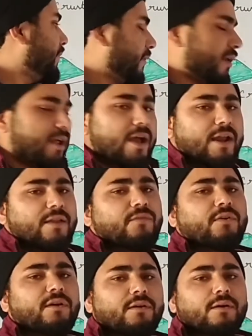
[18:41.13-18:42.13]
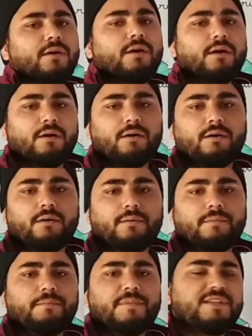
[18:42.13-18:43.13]
then anything
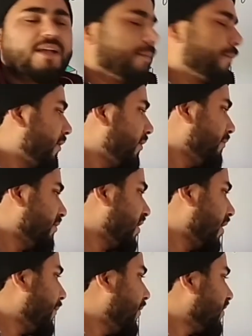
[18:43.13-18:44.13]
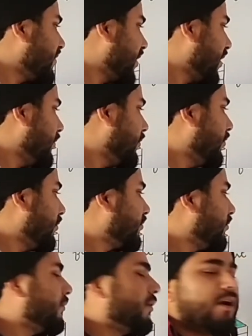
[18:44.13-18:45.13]
mishappenings can
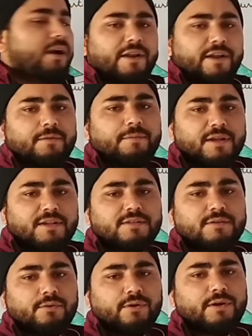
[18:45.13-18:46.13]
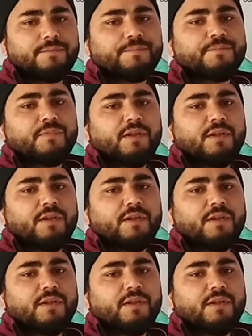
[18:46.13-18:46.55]
also take place, okay.